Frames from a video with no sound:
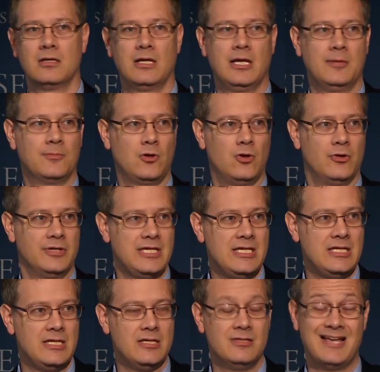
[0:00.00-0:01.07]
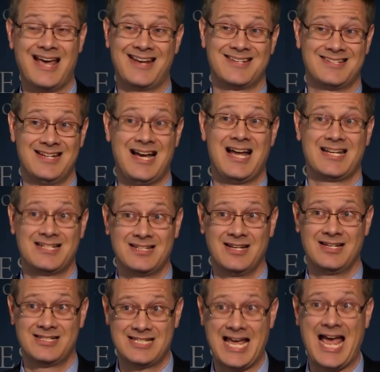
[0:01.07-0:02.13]
an employee, that is not
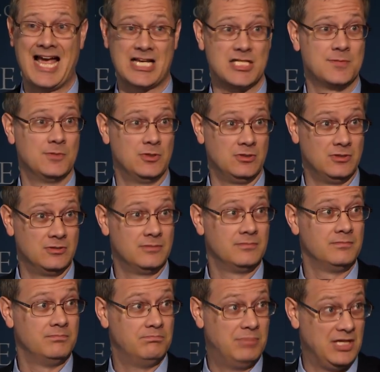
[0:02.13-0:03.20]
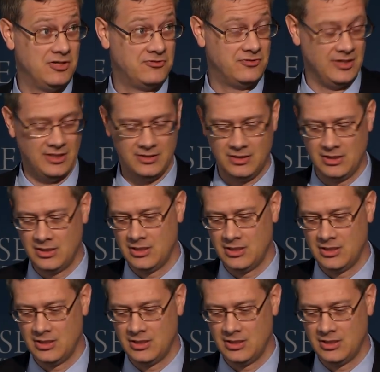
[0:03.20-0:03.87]
a taxable benefit.